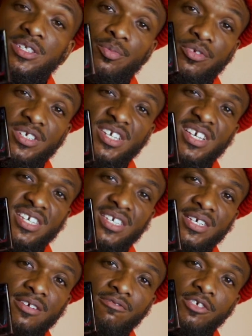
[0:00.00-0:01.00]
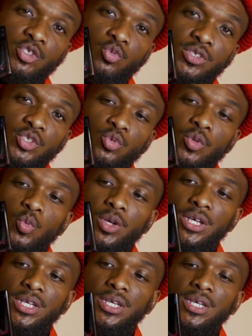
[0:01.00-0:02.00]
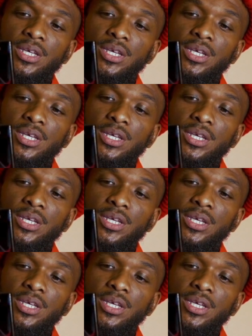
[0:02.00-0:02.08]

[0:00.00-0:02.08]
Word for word: Spring King for 2021.